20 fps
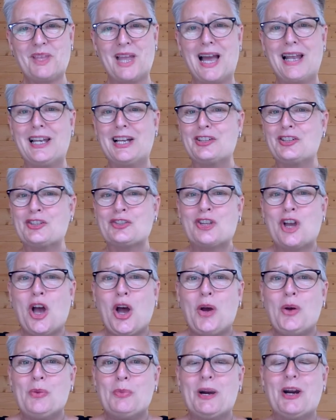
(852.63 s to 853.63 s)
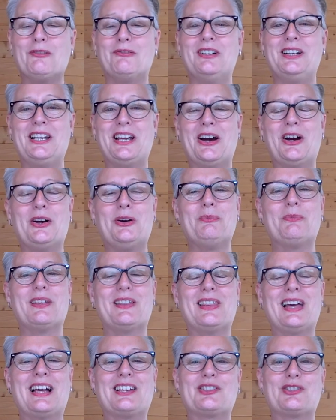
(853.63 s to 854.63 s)
And I really hope
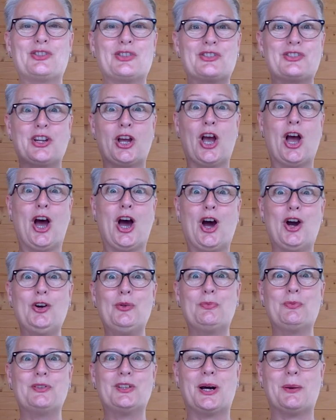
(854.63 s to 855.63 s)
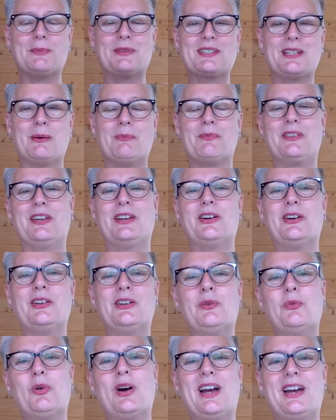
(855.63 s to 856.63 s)
that that's just opened up something,
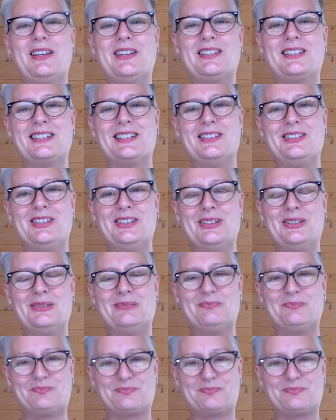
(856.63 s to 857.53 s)
an awareness in you